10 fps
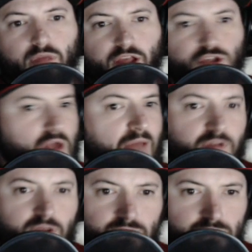
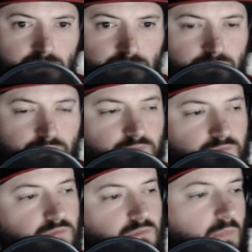extravagance,
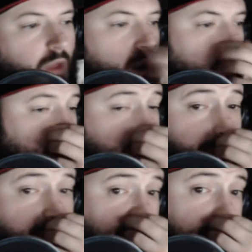
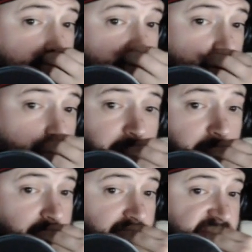which led to
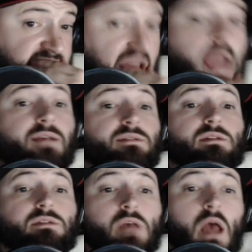increased
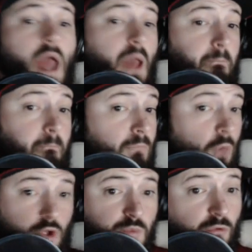taxes,
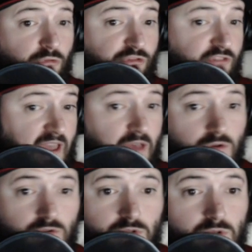multiple
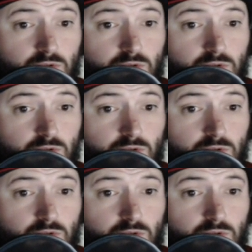failed